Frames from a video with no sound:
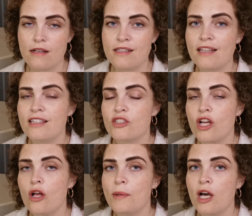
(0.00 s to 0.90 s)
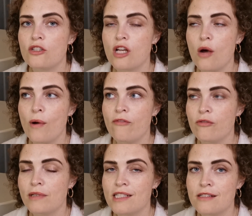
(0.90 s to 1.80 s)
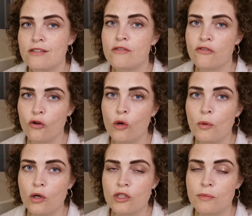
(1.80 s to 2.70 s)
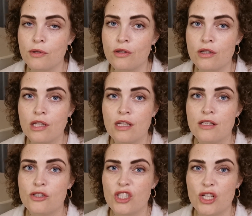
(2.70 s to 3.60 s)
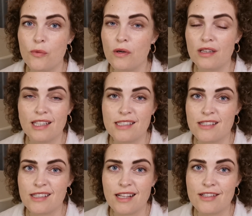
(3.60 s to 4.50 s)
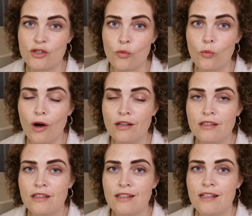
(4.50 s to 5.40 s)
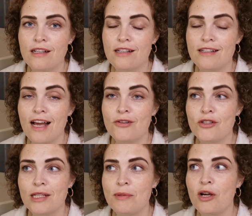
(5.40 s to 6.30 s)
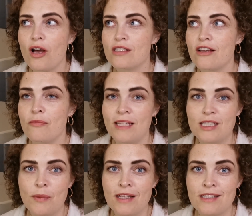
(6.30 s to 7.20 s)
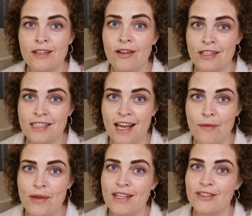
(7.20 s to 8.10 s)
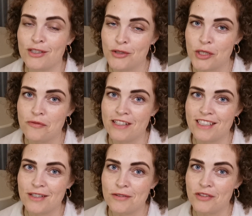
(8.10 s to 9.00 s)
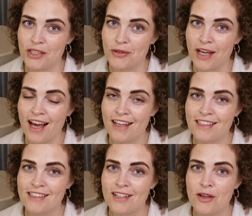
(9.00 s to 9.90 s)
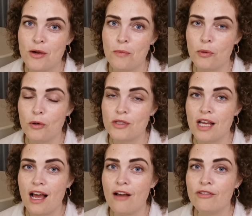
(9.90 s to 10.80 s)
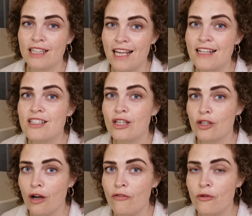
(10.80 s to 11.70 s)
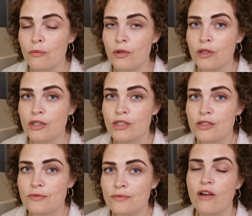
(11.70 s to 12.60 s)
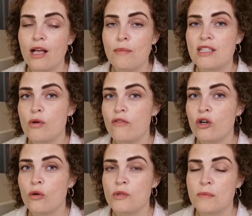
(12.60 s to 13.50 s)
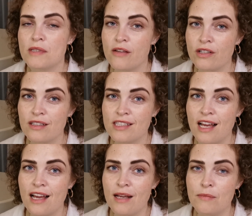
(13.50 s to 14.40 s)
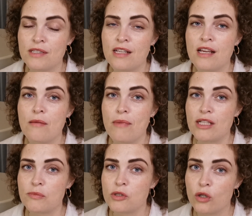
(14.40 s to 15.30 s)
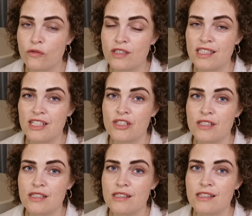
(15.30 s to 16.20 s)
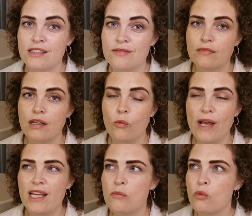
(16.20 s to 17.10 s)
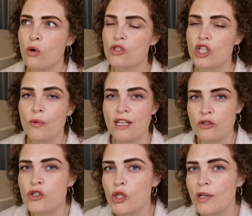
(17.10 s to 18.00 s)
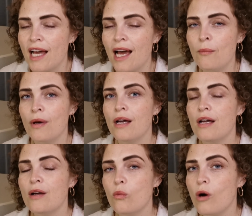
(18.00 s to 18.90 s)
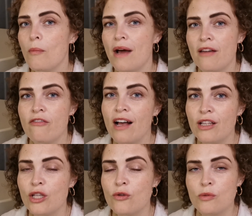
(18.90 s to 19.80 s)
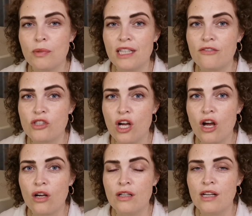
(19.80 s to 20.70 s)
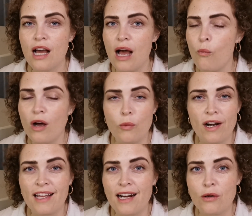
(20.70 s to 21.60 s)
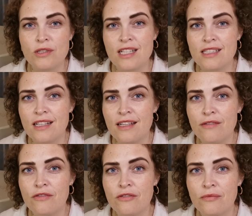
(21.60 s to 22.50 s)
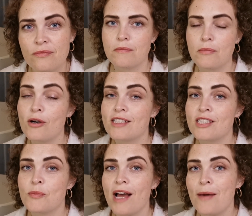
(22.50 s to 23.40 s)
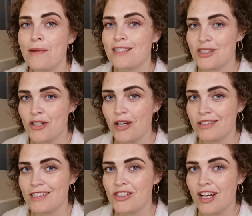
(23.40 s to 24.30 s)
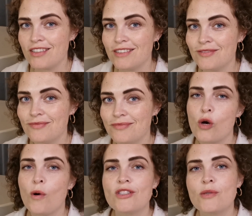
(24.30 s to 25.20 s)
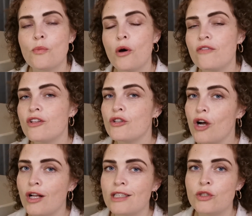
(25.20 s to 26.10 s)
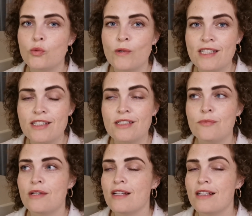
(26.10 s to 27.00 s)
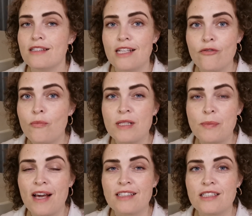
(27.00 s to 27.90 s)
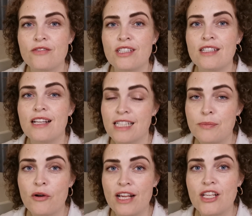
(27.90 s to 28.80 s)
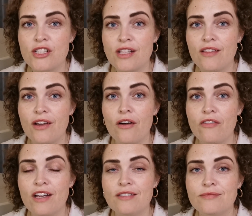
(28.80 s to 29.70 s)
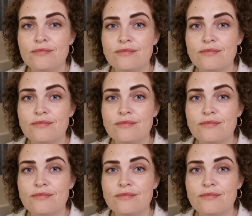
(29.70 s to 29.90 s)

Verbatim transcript: I set this goal because I went from listening to four books a month to listening to less than one naturally because I've been spending a lot of time making YouTube videos for you guys, but I've learned a lot from books. They've helped me to overcome some difficult times, make some tough decisions, awaken more to who I truly am, what my values and beliefs are, and what I want to get out of this life. Books inspired me to start this channel. So I wanted more of the knowledge, wisdom, different perspectives and inspiration that they offer.